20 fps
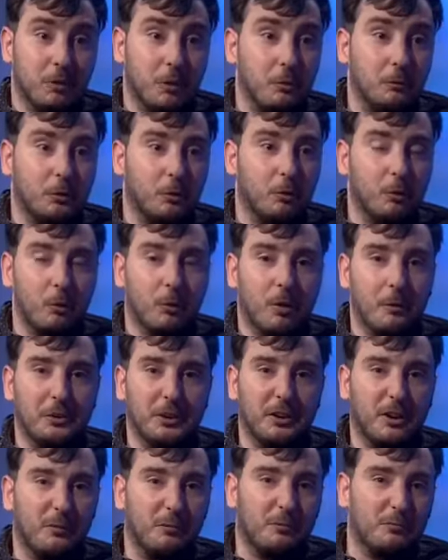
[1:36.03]
I'm cool. I
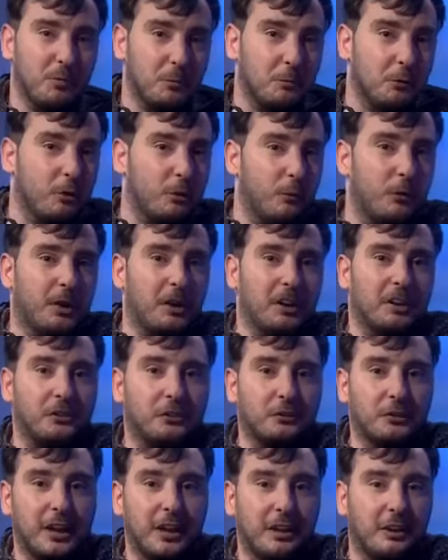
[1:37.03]
mean, I'm not really a
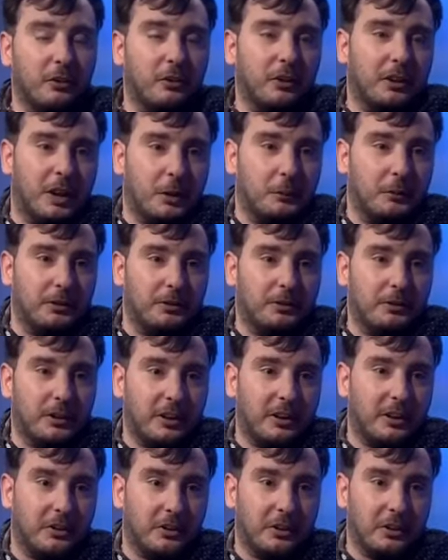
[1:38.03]
sailor. I get a bit,
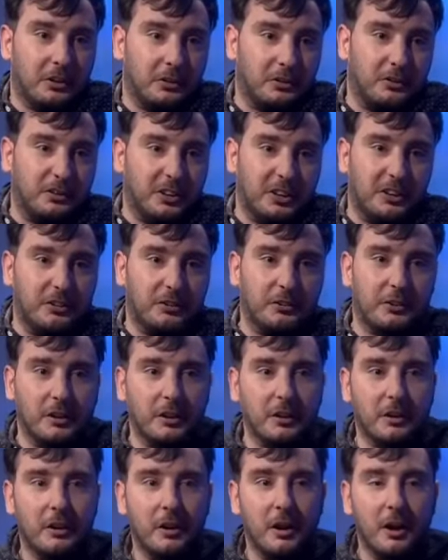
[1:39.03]
you know,
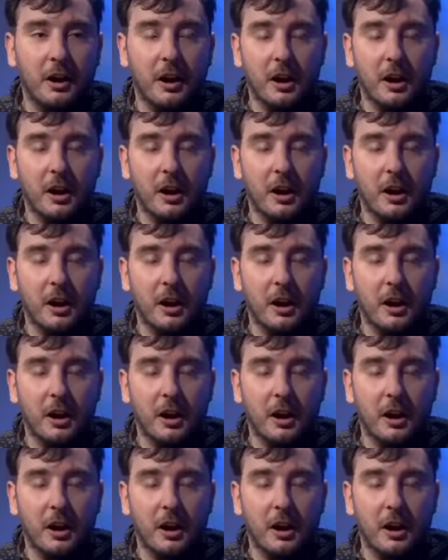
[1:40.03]
seasick.